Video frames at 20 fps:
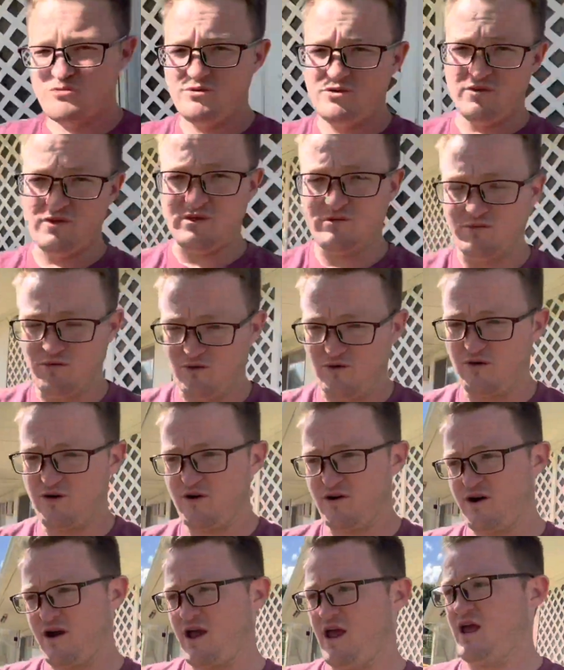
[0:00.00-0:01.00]
to explore
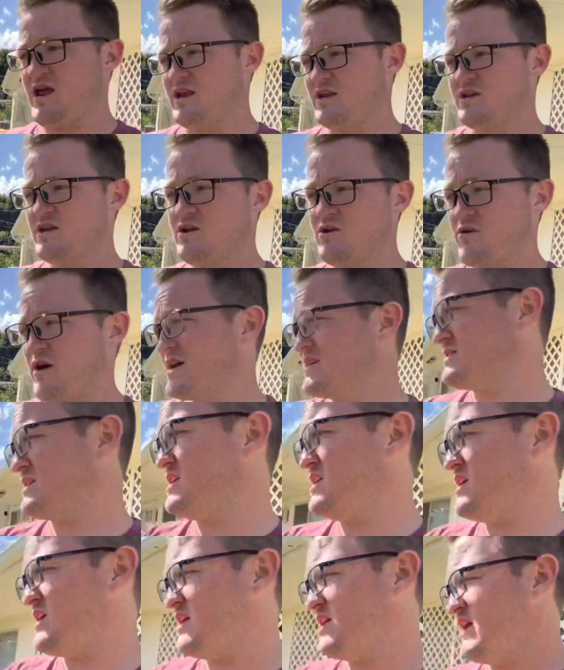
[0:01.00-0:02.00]
and grass to
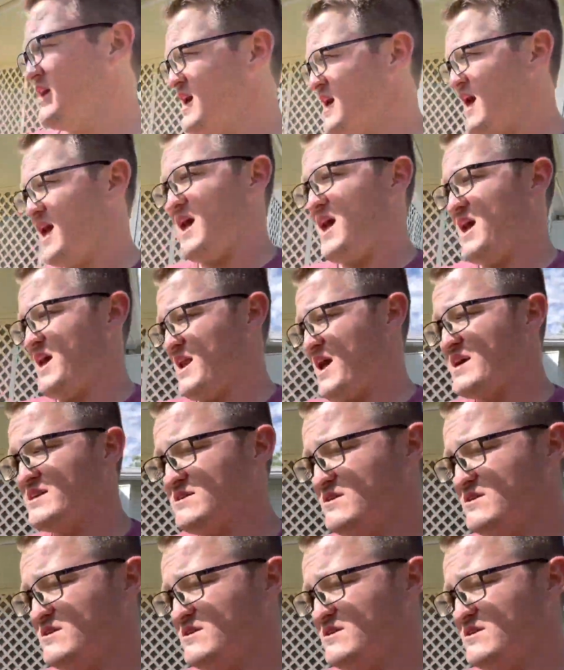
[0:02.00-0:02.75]
eat. And as you